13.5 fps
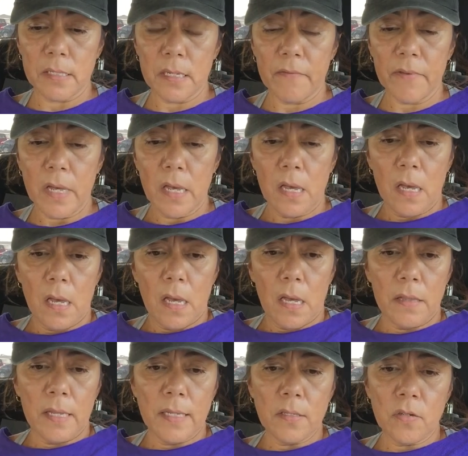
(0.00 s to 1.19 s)
stuff.
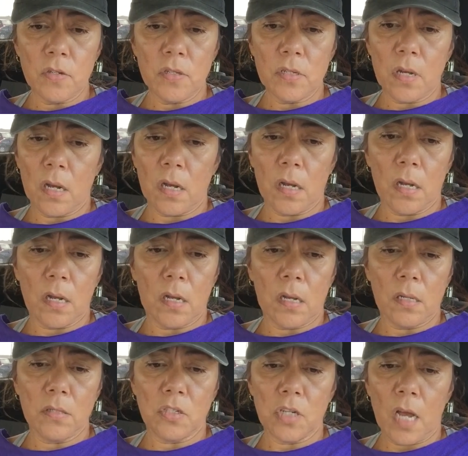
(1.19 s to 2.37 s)
These are just
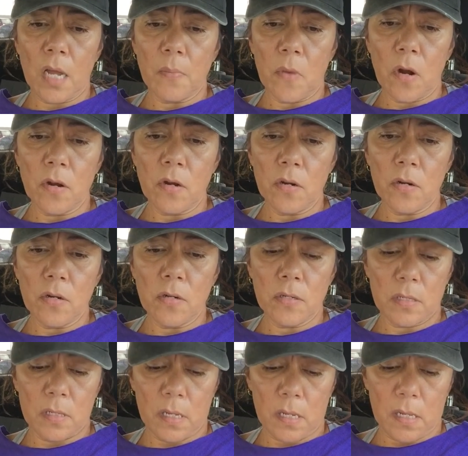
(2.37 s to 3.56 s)
called Jot
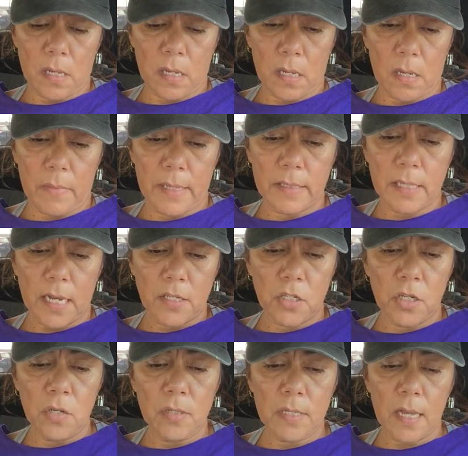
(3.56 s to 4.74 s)
markers. It's got
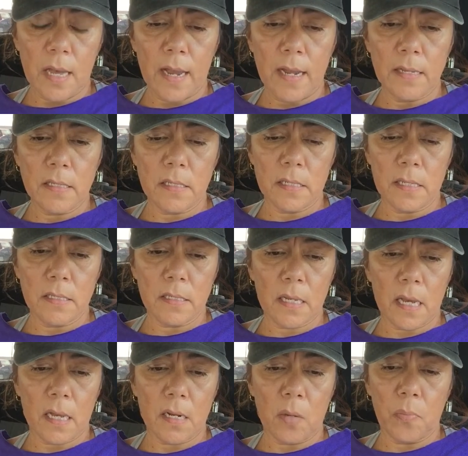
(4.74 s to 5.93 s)
two sides. It's
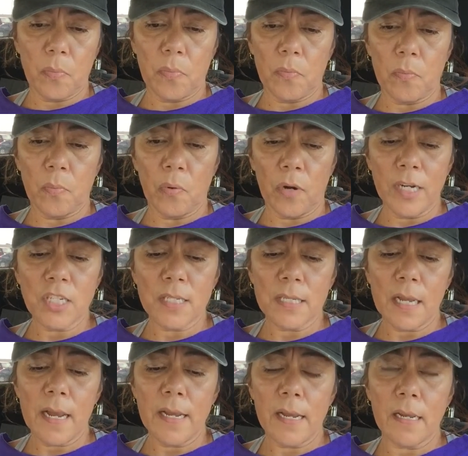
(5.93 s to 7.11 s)
got a brush
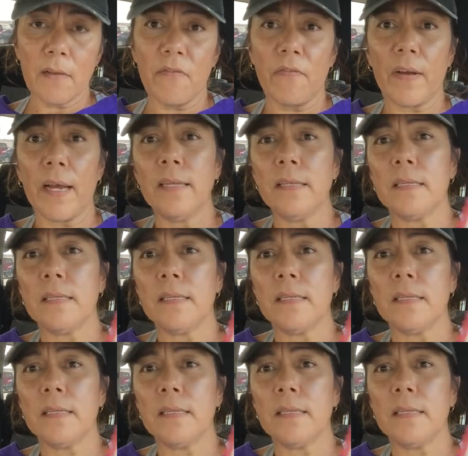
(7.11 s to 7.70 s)
side and a fine